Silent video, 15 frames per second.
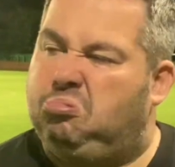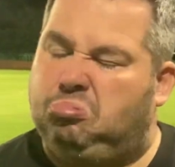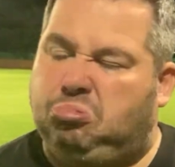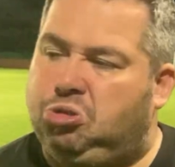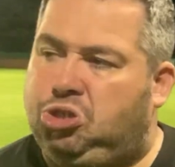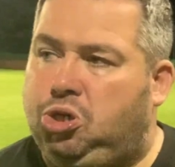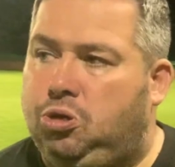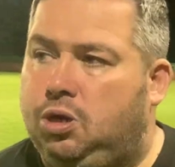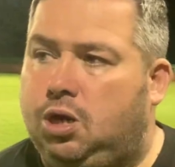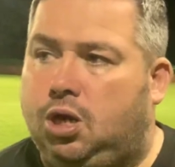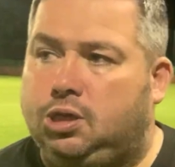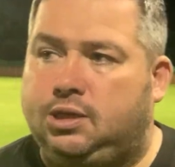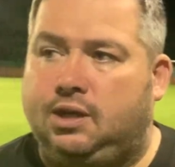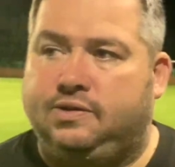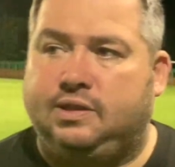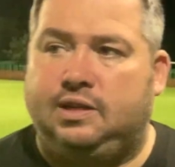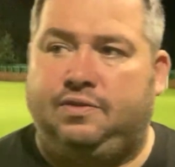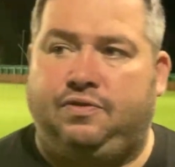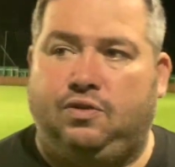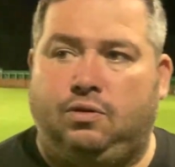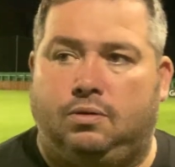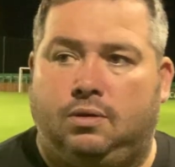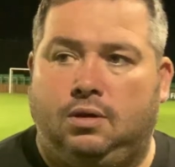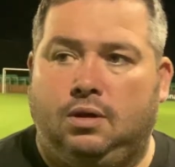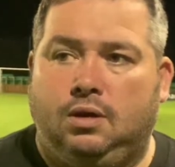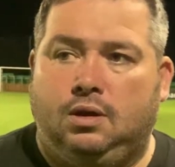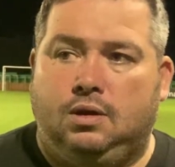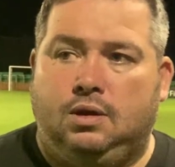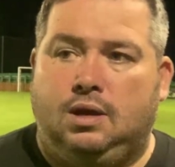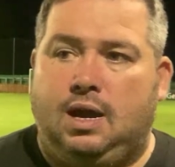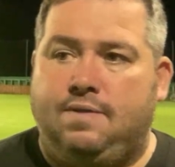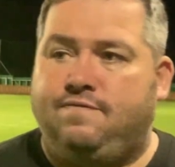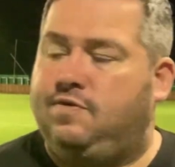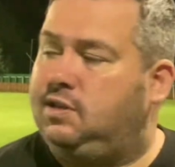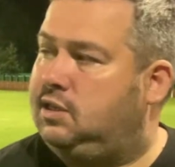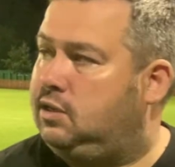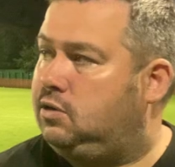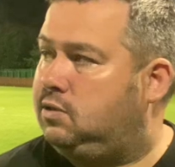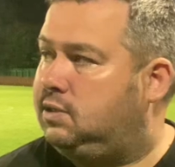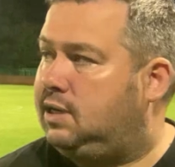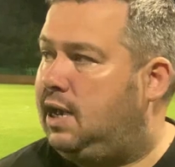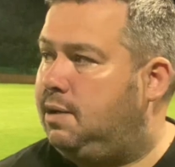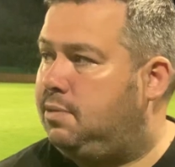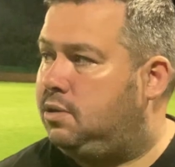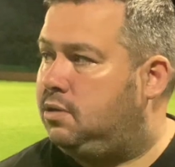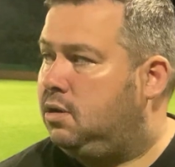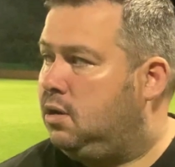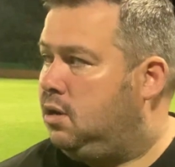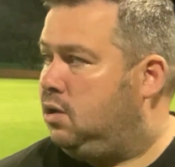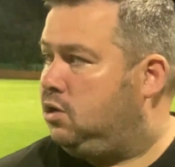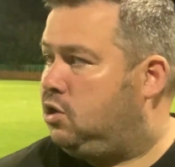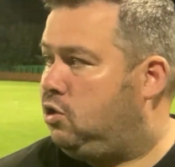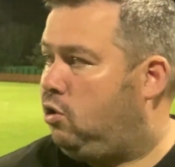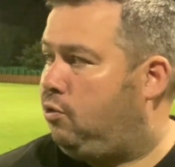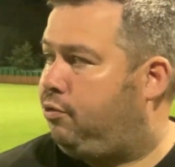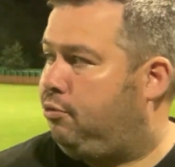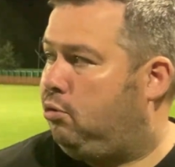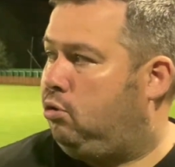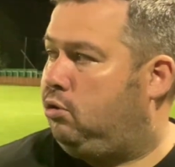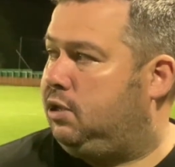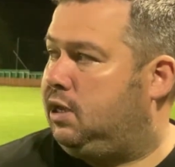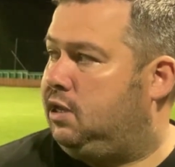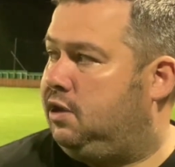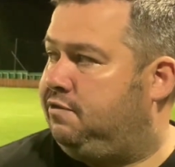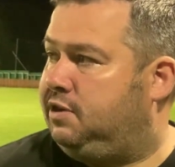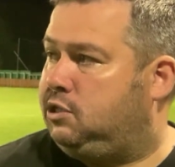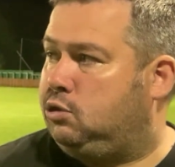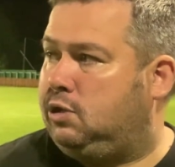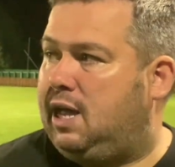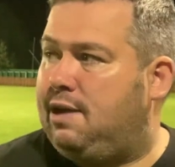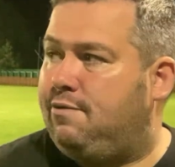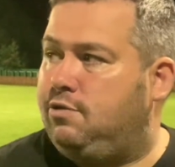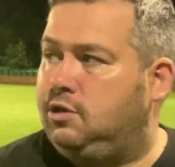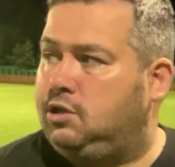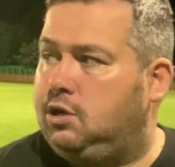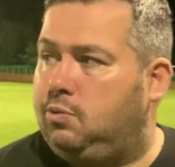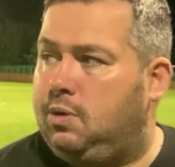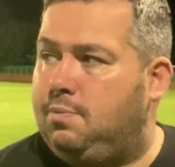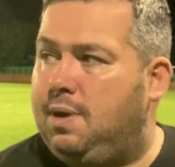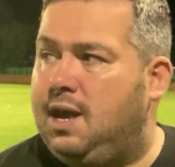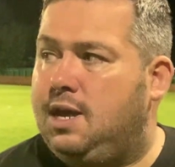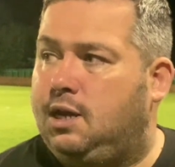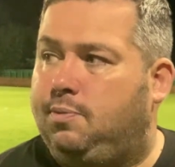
We're shooting ourselves in the foot every single time, and you can go through all the individual errors that we make,